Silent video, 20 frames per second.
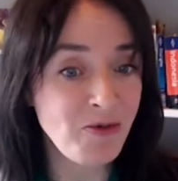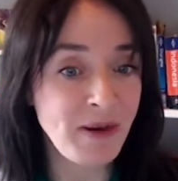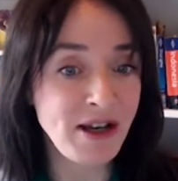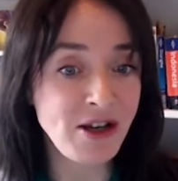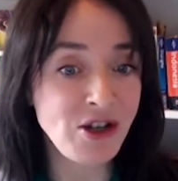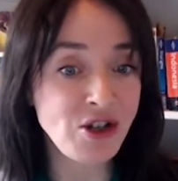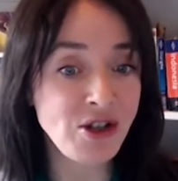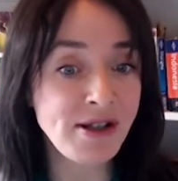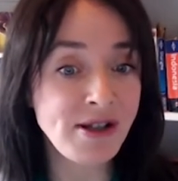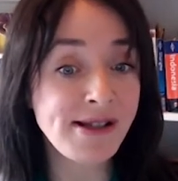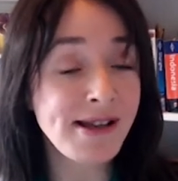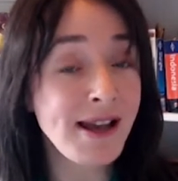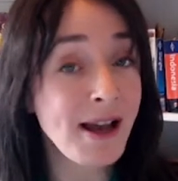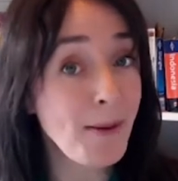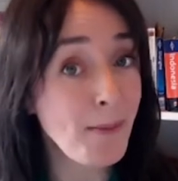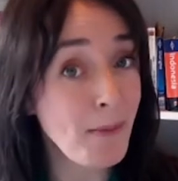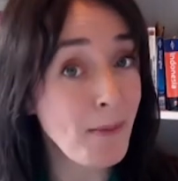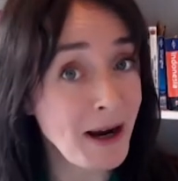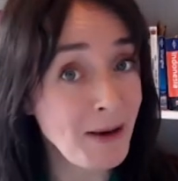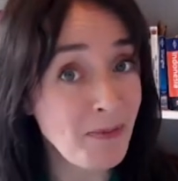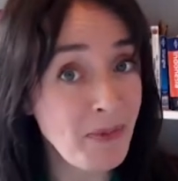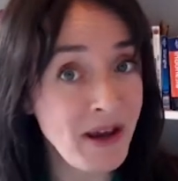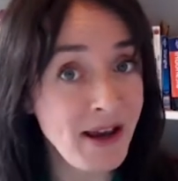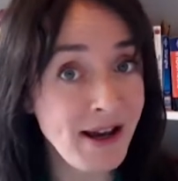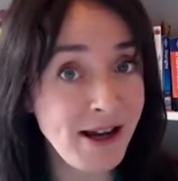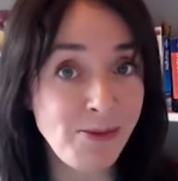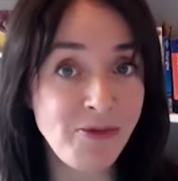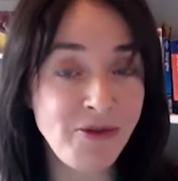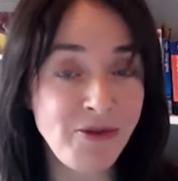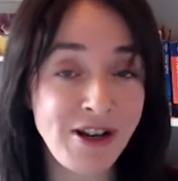patients might be
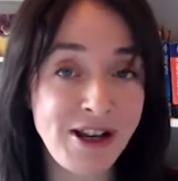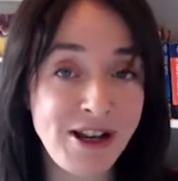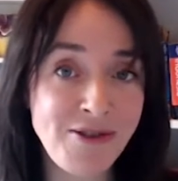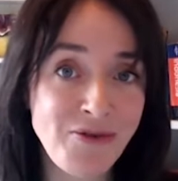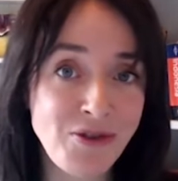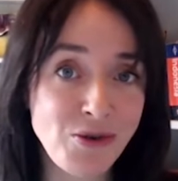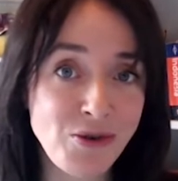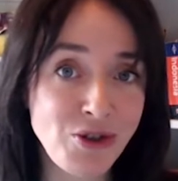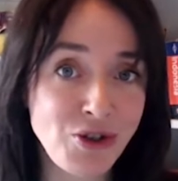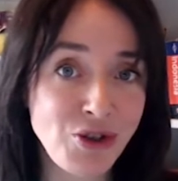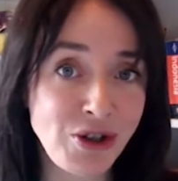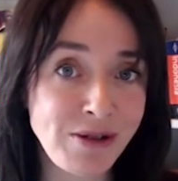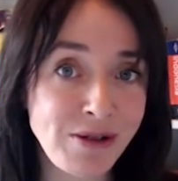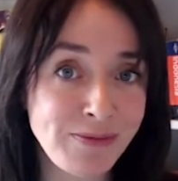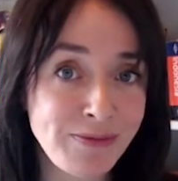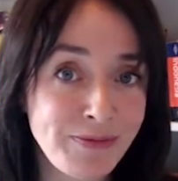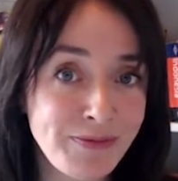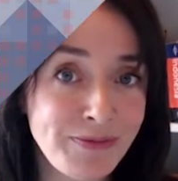helpful in future.